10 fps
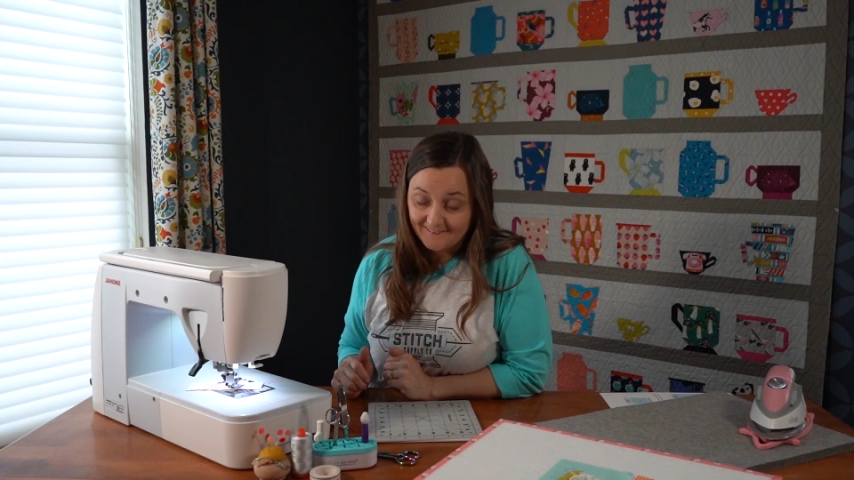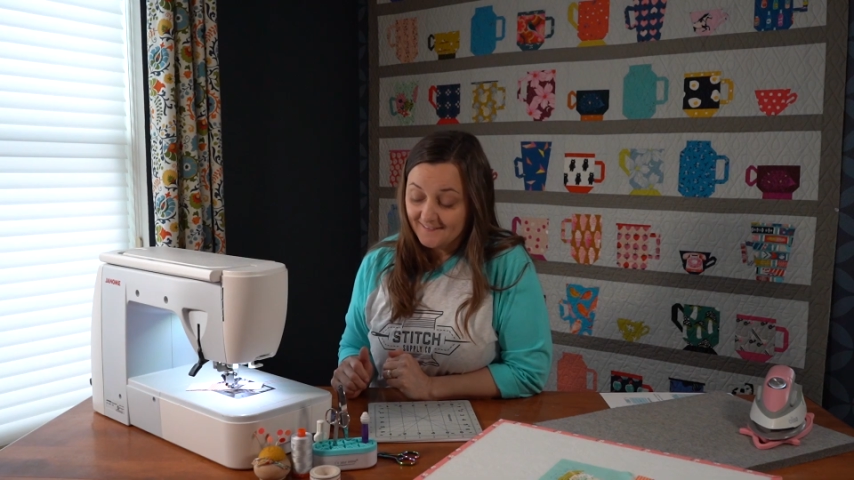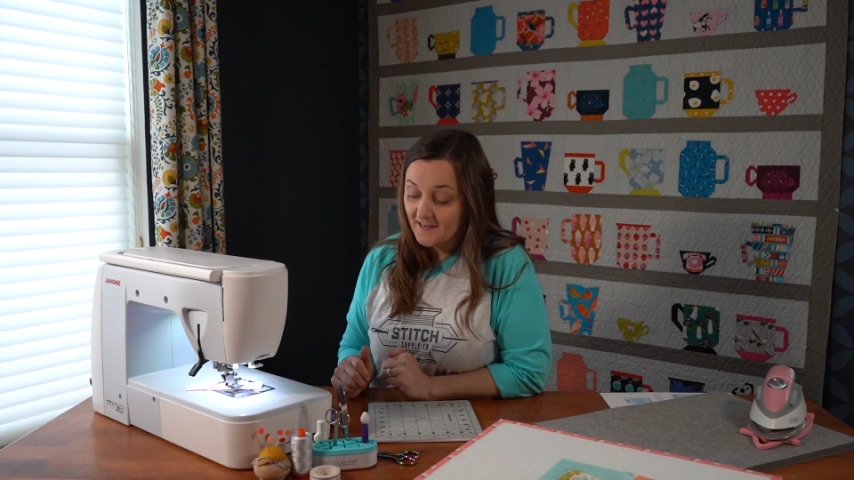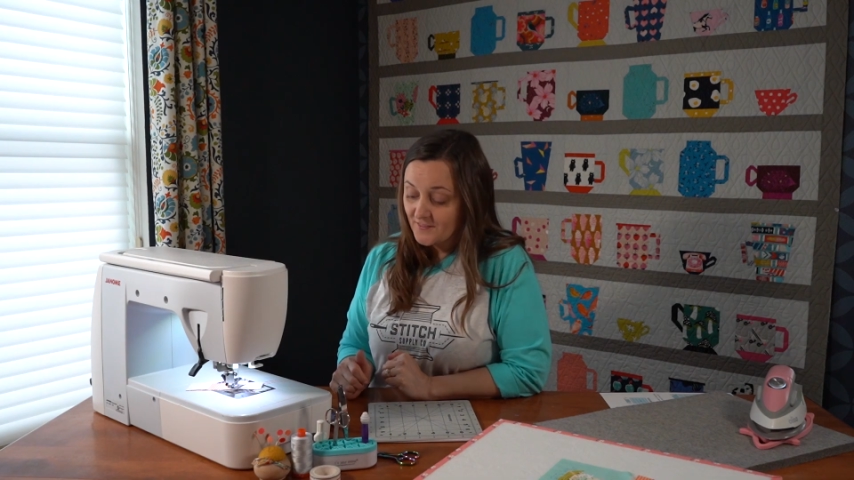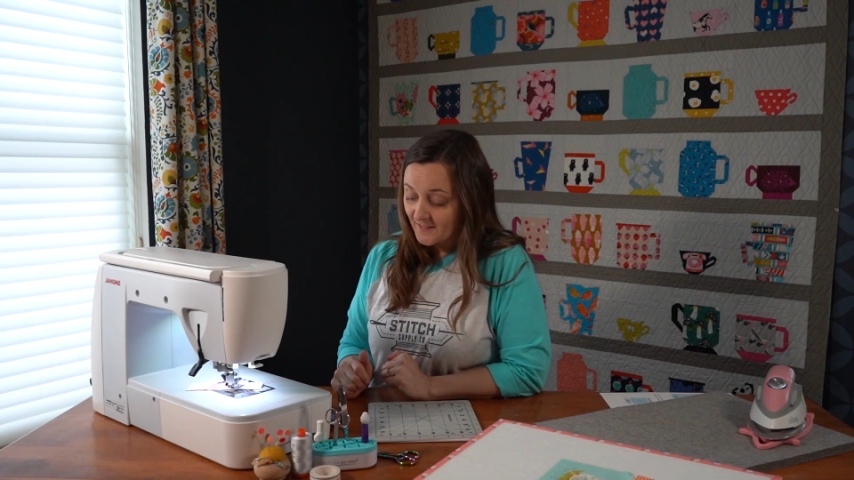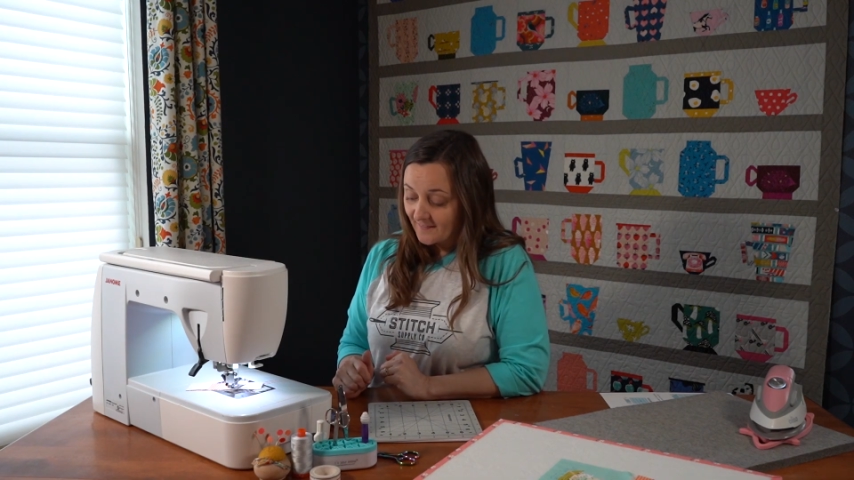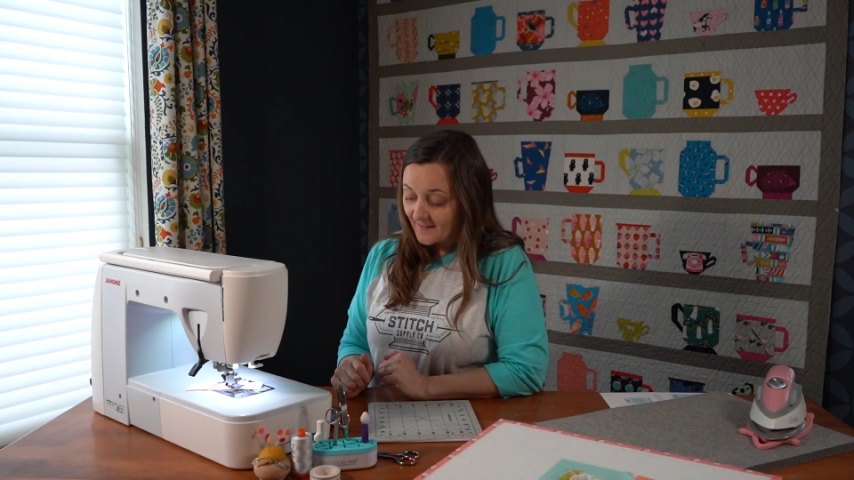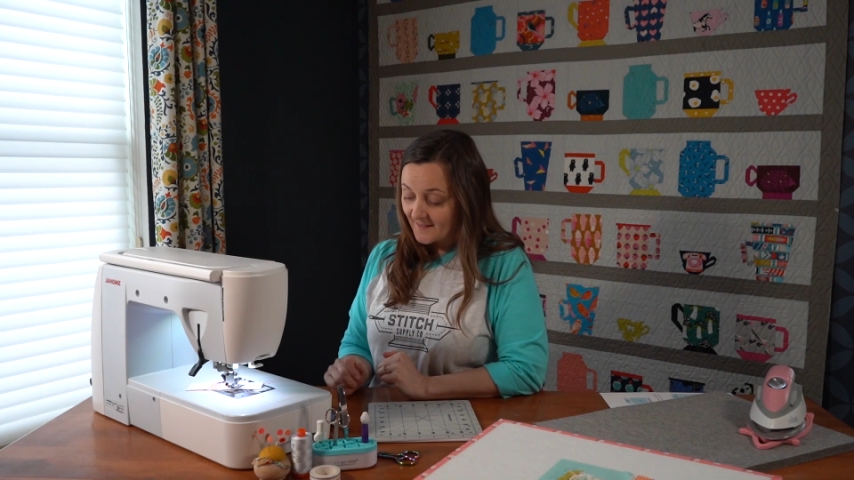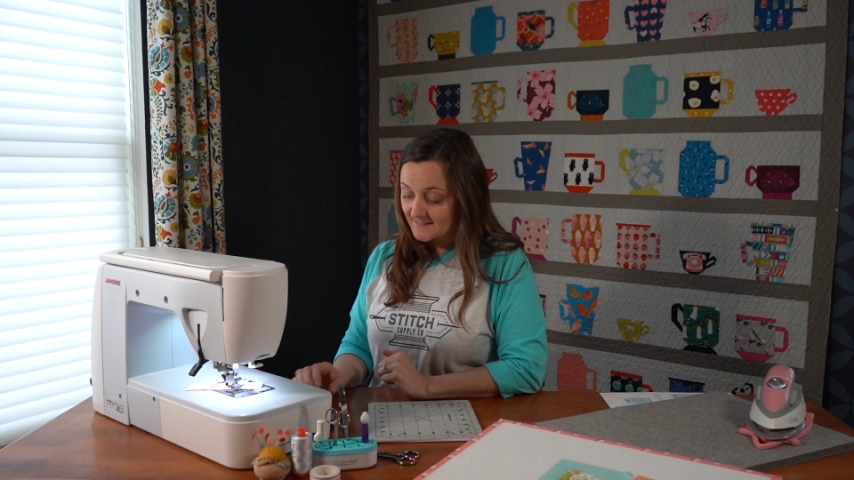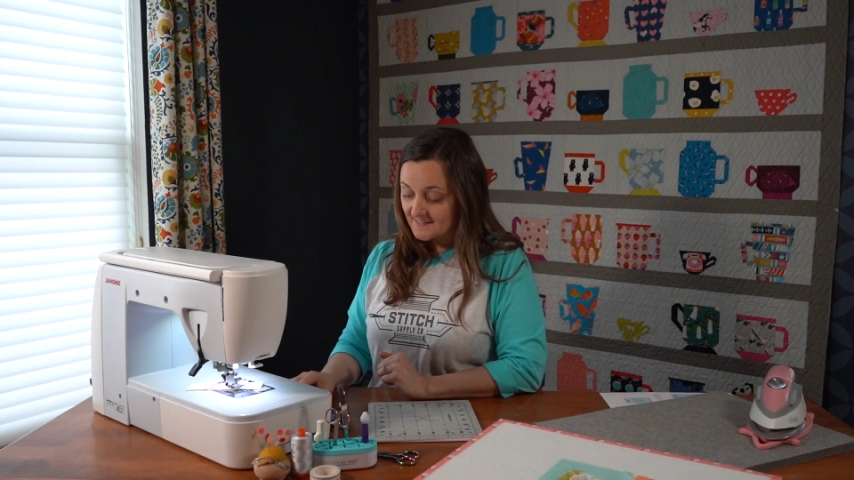I think
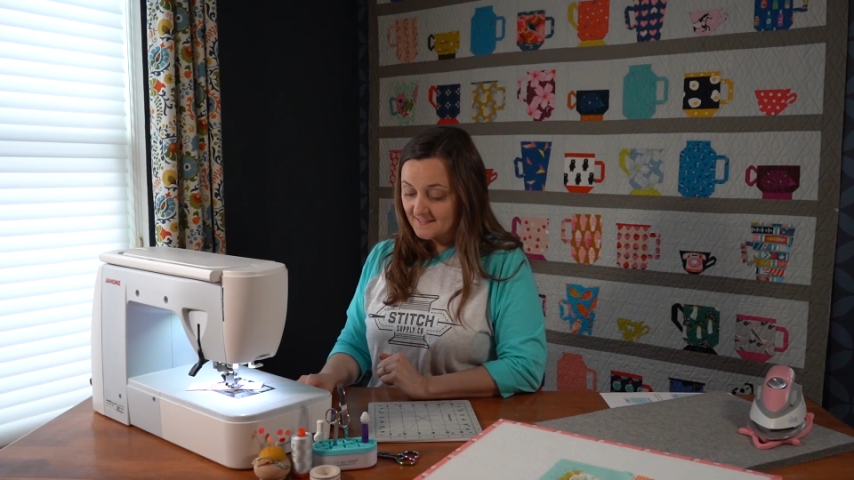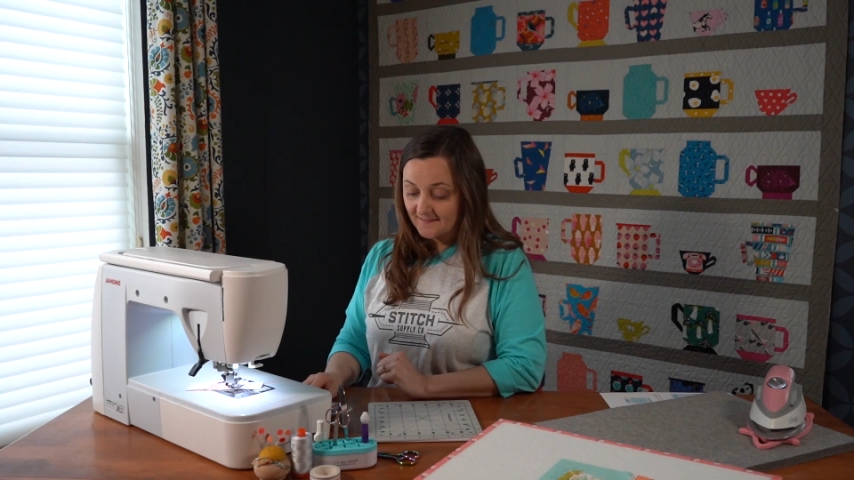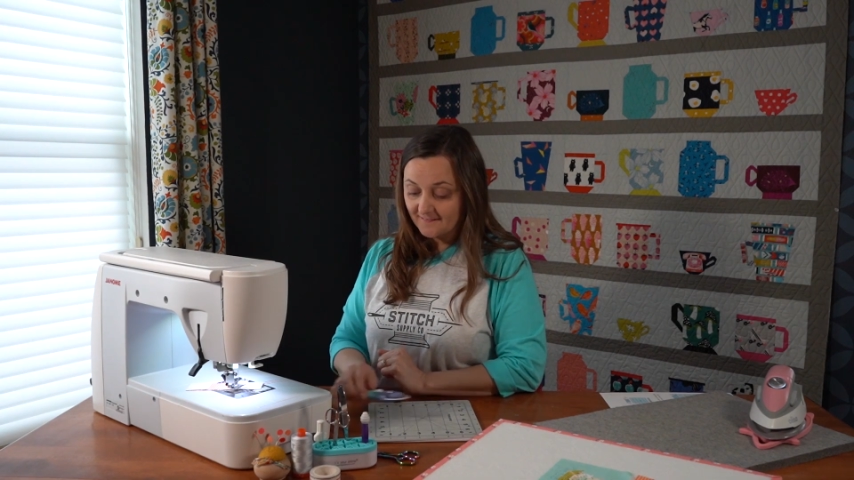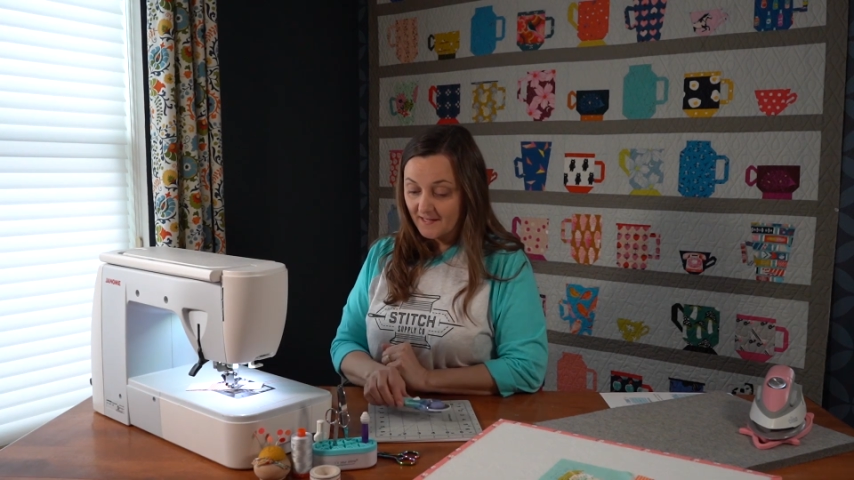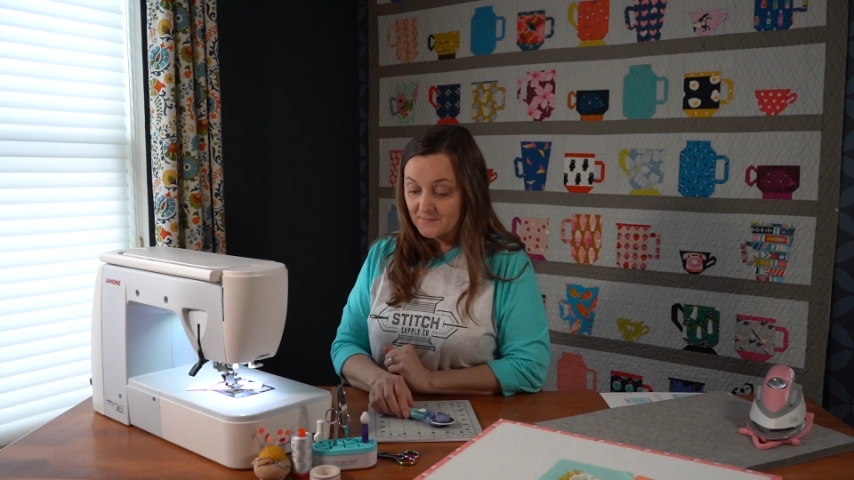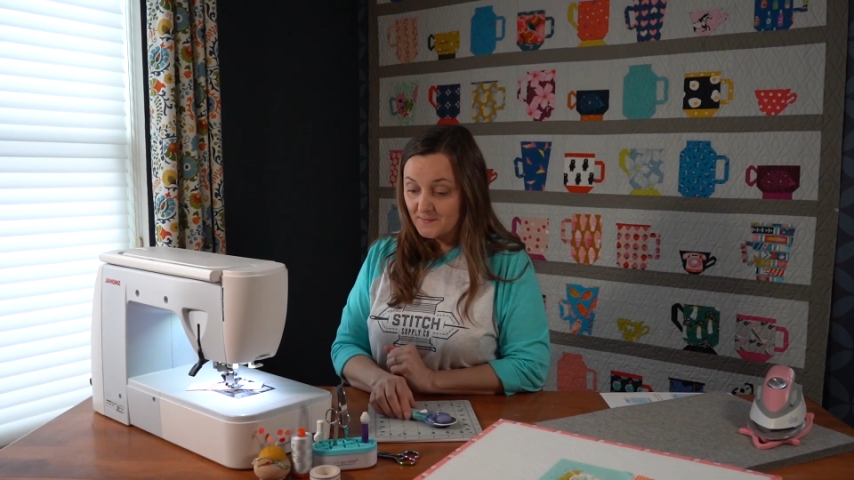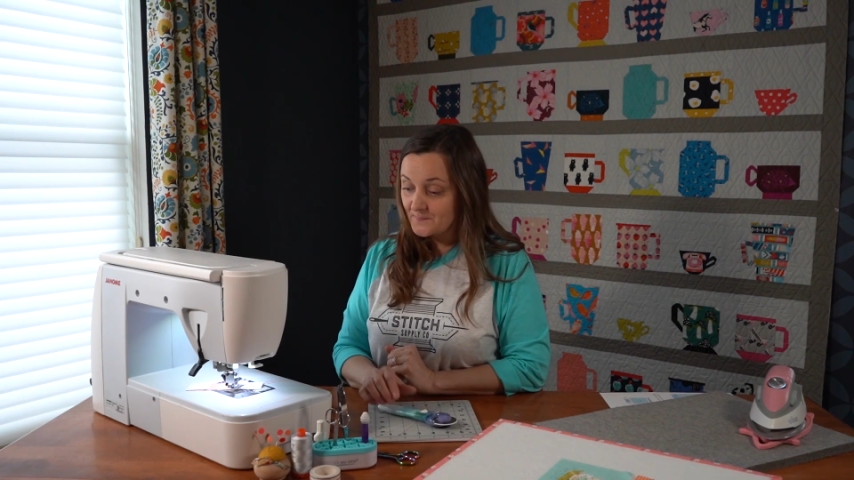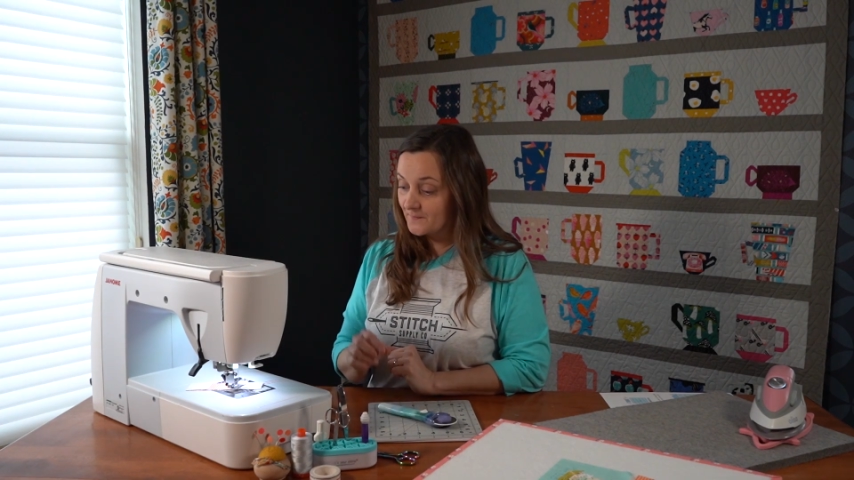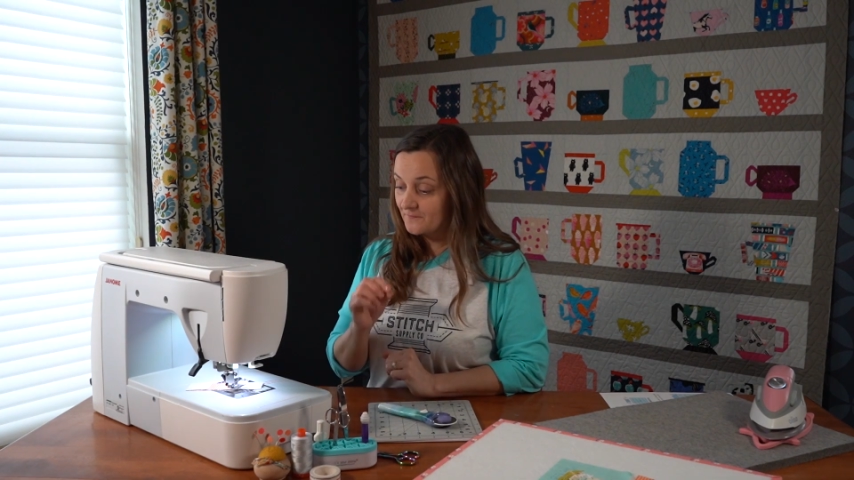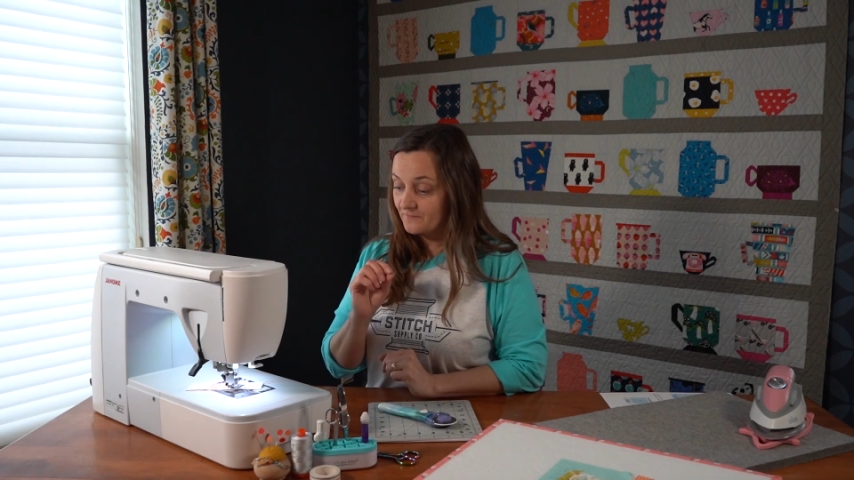that a lot of people,